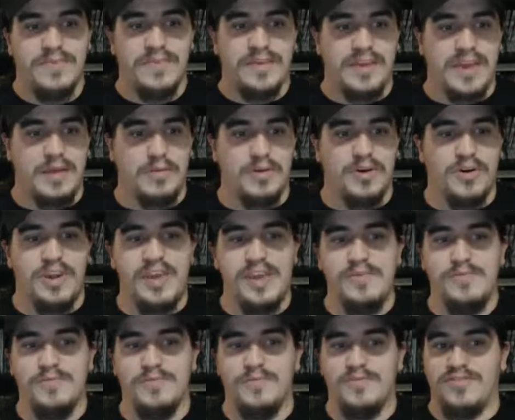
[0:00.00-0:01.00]
And where
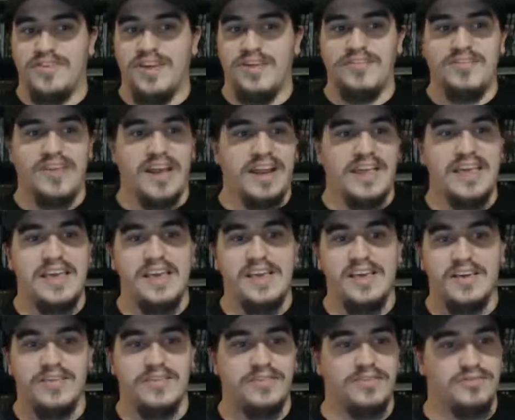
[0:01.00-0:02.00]
he says that he
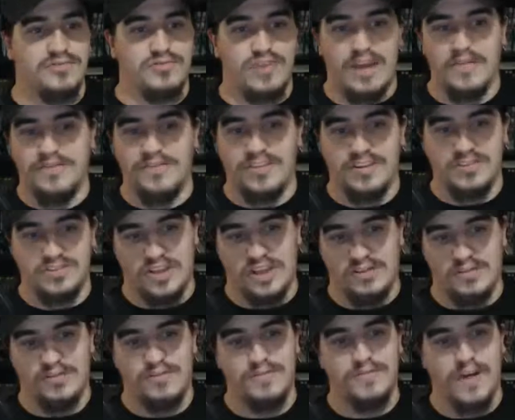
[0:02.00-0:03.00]
is Travis
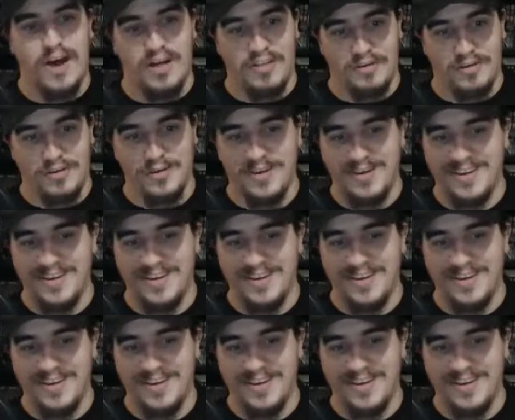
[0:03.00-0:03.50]
Touchdown's father.